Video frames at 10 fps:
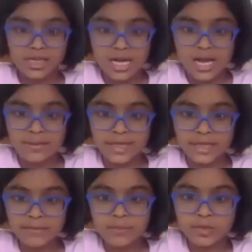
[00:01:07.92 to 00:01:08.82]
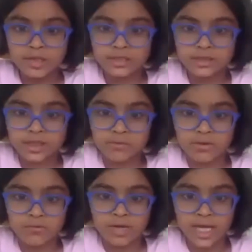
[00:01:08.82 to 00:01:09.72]
I'm done putting some
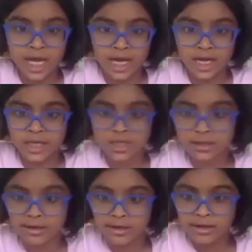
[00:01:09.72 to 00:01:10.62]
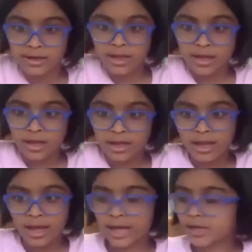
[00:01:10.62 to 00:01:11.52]
of my ice,
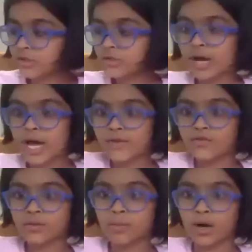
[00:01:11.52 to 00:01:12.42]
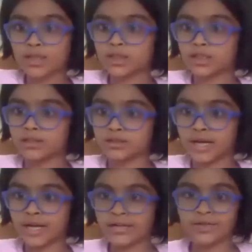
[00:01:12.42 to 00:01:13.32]
and you have your bottles,
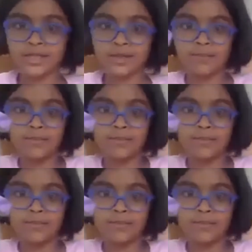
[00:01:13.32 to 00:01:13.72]
right? And